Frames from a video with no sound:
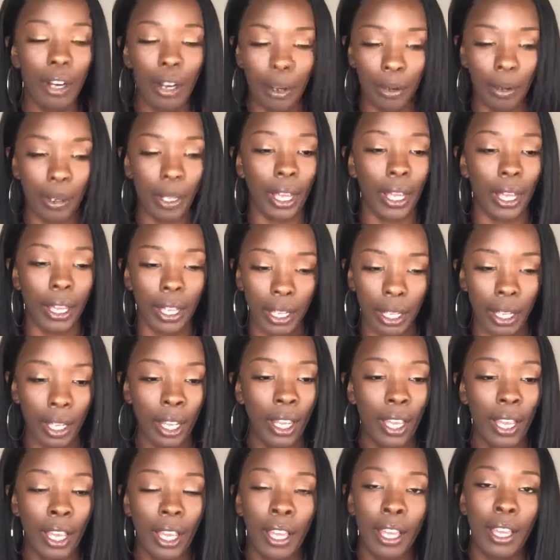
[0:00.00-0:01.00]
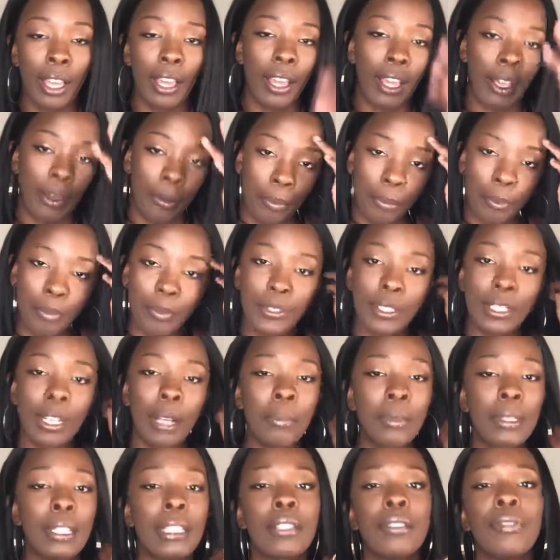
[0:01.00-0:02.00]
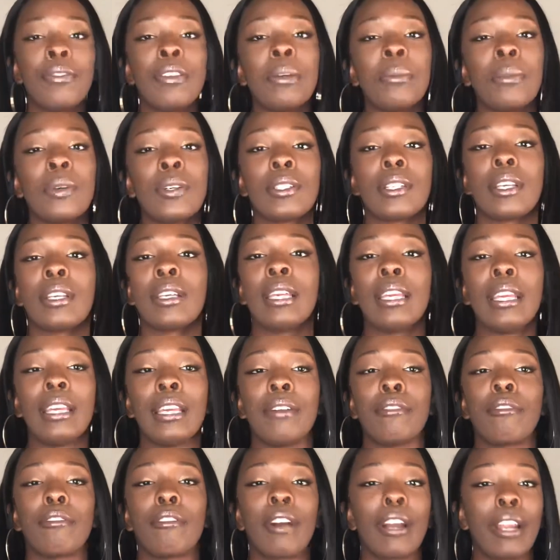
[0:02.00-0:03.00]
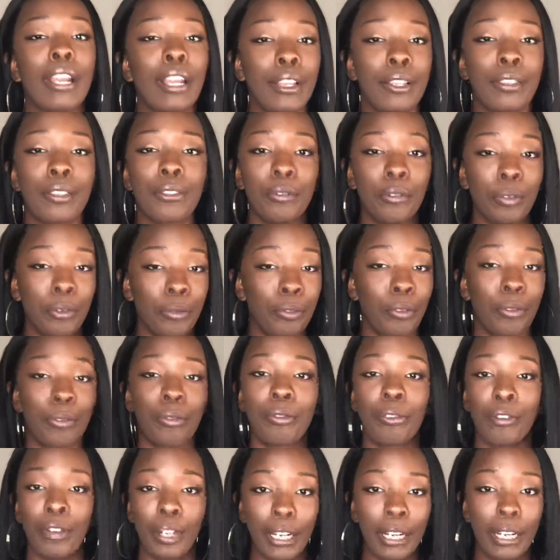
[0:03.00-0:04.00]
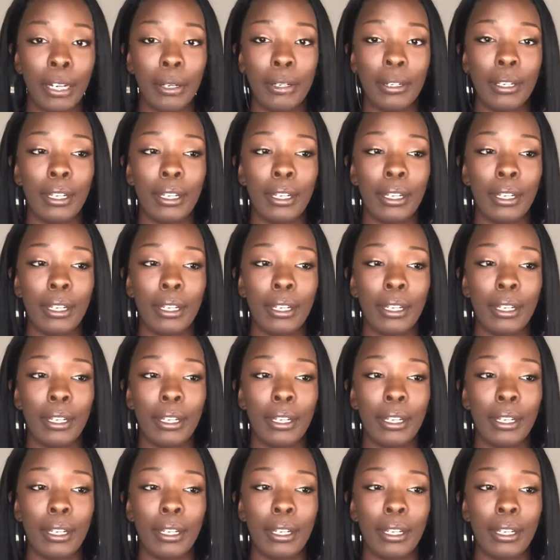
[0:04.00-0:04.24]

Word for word: Okay some of these females are getting ran through for free,